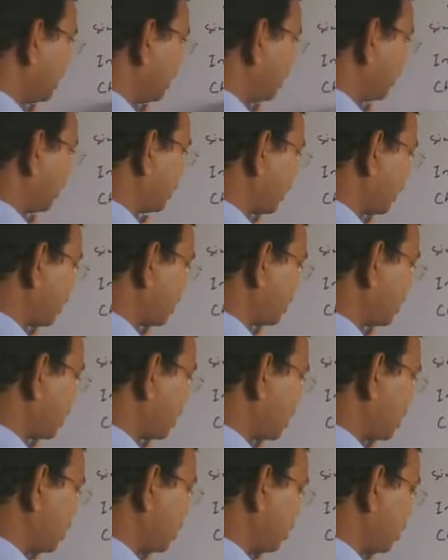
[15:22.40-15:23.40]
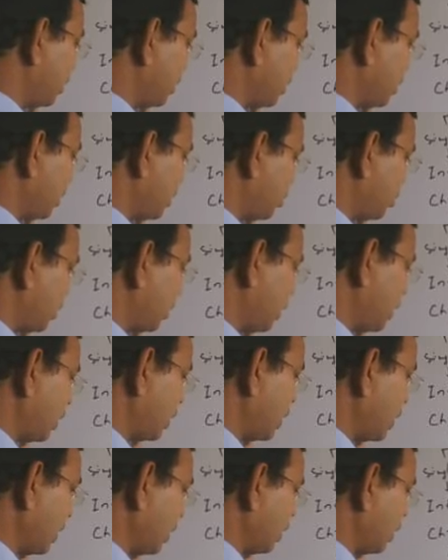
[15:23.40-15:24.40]
known as the
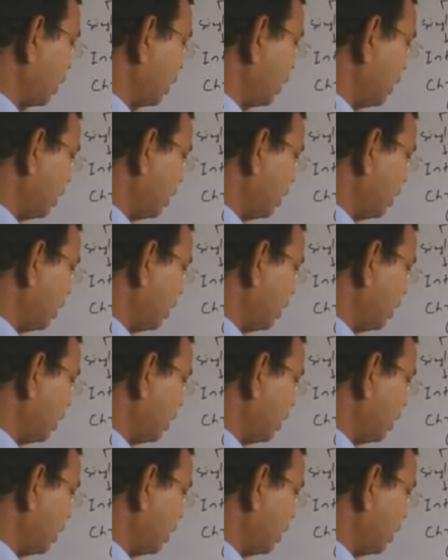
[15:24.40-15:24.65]
dispersion.